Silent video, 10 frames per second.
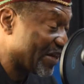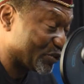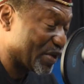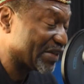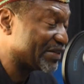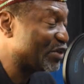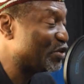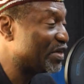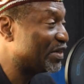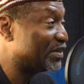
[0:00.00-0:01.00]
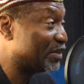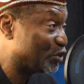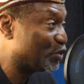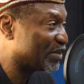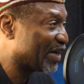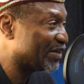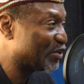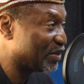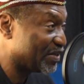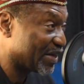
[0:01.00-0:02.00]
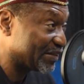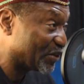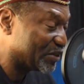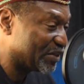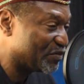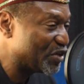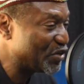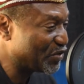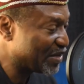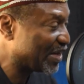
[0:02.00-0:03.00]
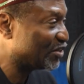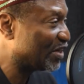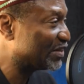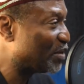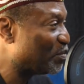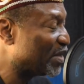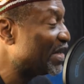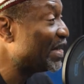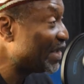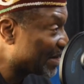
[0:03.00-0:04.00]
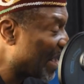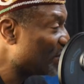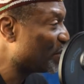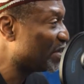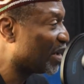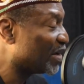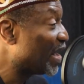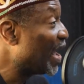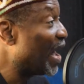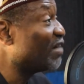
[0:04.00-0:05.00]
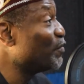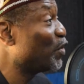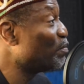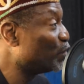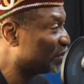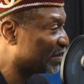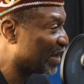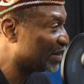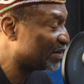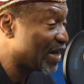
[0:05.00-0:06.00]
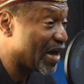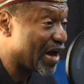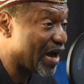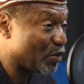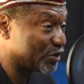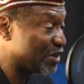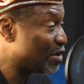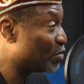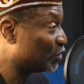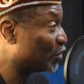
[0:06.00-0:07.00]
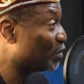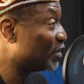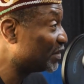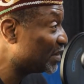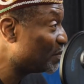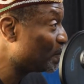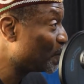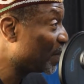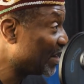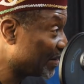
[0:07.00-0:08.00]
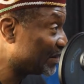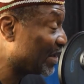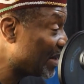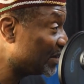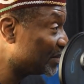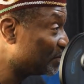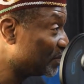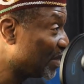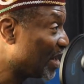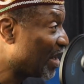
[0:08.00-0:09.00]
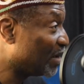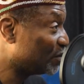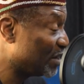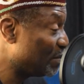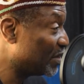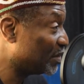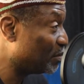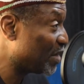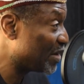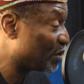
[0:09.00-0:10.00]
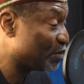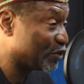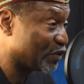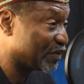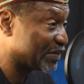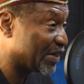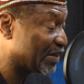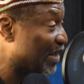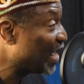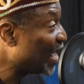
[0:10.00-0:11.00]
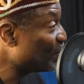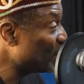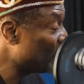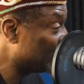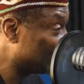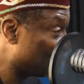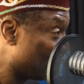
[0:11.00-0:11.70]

That's why I said you need the two sides. You need the executive and the National Assembly. It can be done. I have been on both sides. Our chair of the Operations Committee in the Senate, our chairman of the Planning Committee of the Senate, I've been Minister for